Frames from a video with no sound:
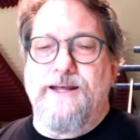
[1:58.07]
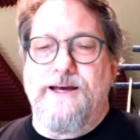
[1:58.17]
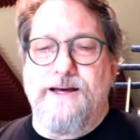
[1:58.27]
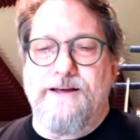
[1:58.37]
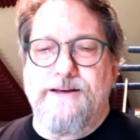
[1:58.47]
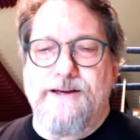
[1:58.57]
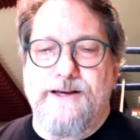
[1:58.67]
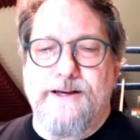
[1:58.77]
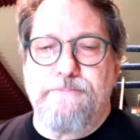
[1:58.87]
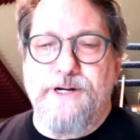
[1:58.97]
and uh,
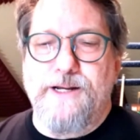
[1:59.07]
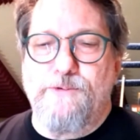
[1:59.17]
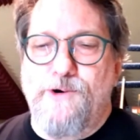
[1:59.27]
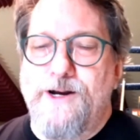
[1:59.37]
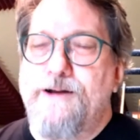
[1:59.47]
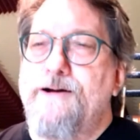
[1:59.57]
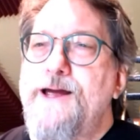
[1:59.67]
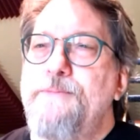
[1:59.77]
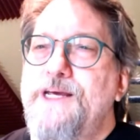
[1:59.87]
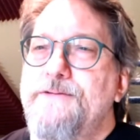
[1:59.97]
but it won a
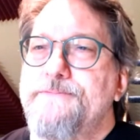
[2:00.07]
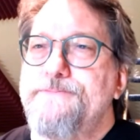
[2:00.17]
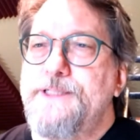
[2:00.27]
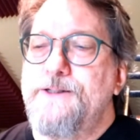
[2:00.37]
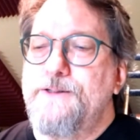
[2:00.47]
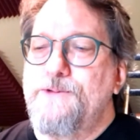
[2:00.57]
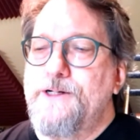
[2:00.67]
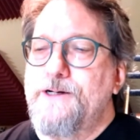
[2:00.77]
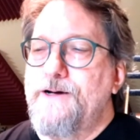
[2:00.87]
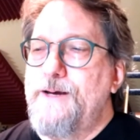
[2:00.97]
Grammy. You know, it
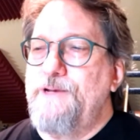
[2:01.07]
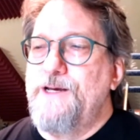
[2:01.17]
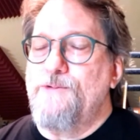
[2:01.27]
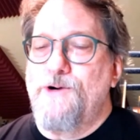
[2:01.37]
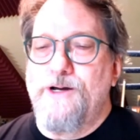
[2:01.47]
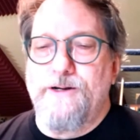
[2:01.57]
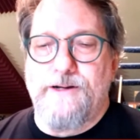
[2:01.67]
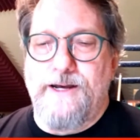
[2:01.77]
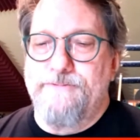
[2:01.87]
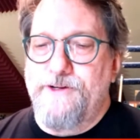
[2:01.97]
won a Grammy. It
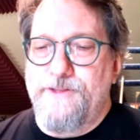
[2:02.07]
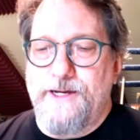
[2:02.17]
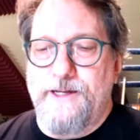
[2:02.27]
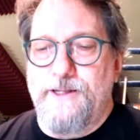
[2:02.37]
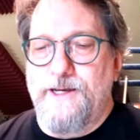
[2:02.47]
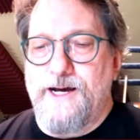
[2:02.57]
won everything at